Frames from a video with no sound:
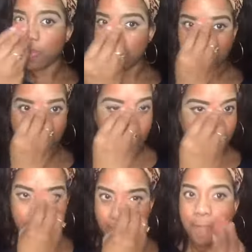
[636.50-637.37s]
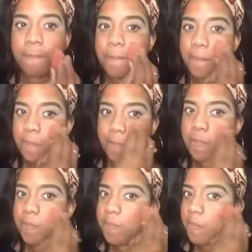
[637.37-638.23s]
Blend, blend, blend, blend
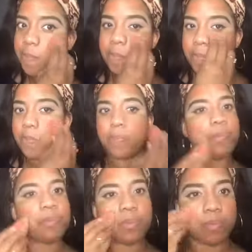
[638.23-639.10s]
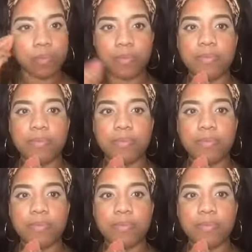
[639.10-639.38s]
for your life.